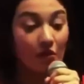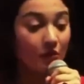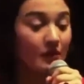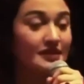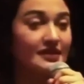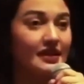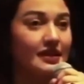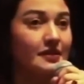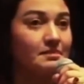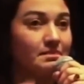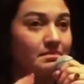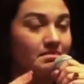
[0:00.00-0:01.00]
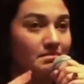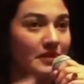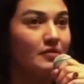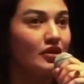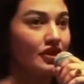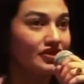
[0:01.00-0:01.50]
I always say that
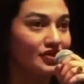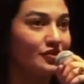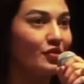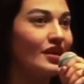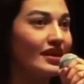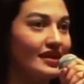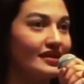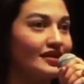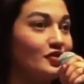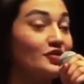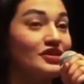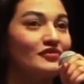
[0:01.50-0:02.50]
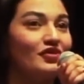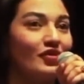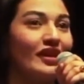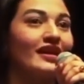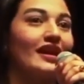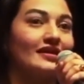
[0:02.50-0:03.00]
people are so lucky they don't even
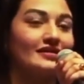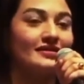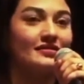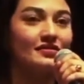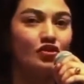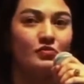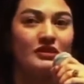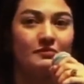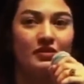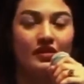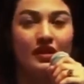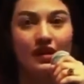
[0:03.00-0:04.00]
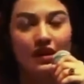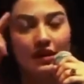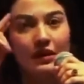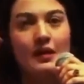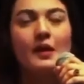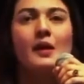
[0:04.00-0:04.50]
realize. You must be
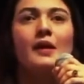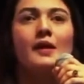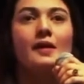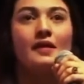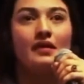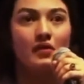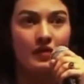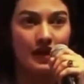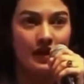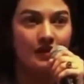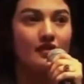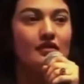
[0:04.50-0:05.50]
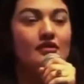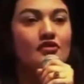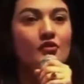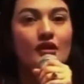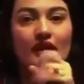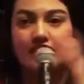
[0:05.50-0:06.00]
thinking, okay,
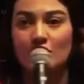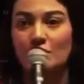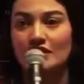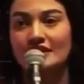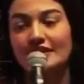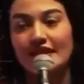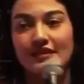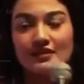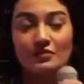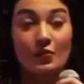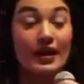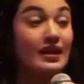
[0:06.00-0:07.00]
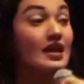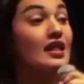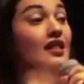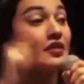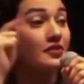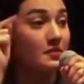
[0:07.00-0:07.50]
you're lucky in what sense? Well,
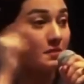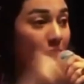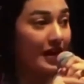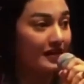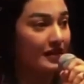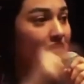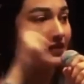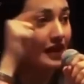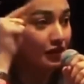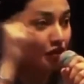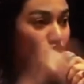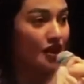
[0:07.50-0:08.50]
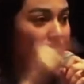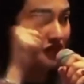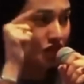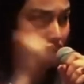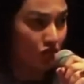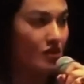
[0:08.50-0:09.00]
the breath that you
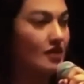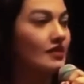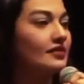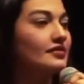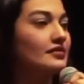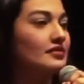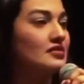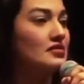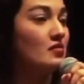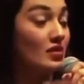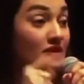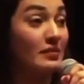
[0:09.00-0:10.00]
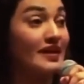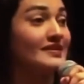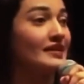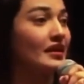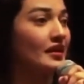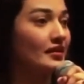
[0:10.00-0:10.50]
just took was a
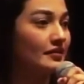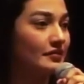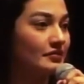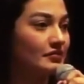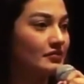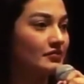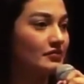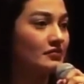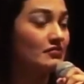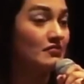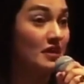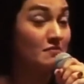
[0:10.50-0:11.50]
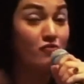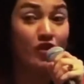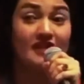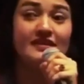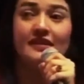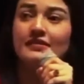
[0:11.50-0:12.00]
blessing.
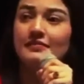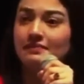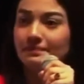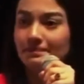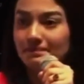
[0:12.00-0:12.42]
Embrace it.